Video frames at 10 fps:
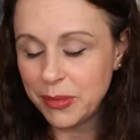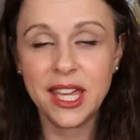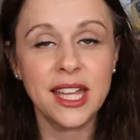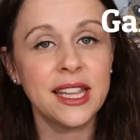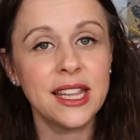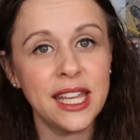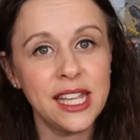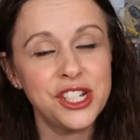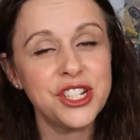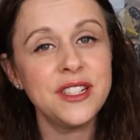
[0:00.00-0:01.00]

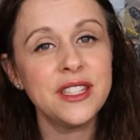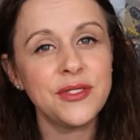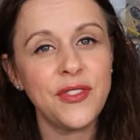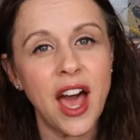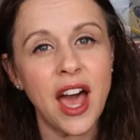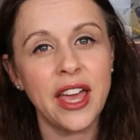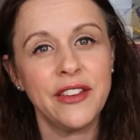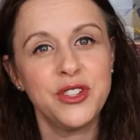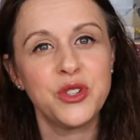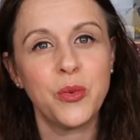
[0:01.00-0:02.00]
Galatians
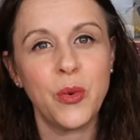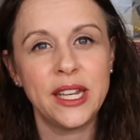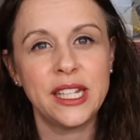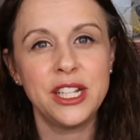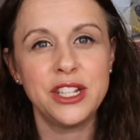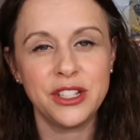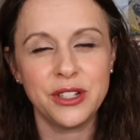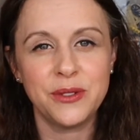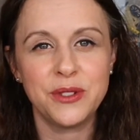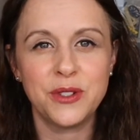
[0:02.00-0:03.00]

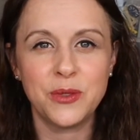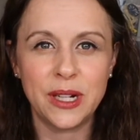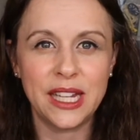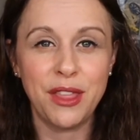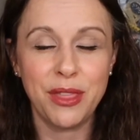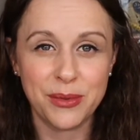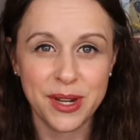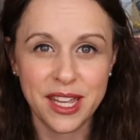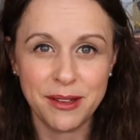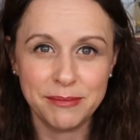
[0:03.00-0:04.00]
5:22 to
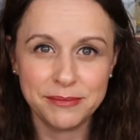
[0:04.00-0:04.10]
23.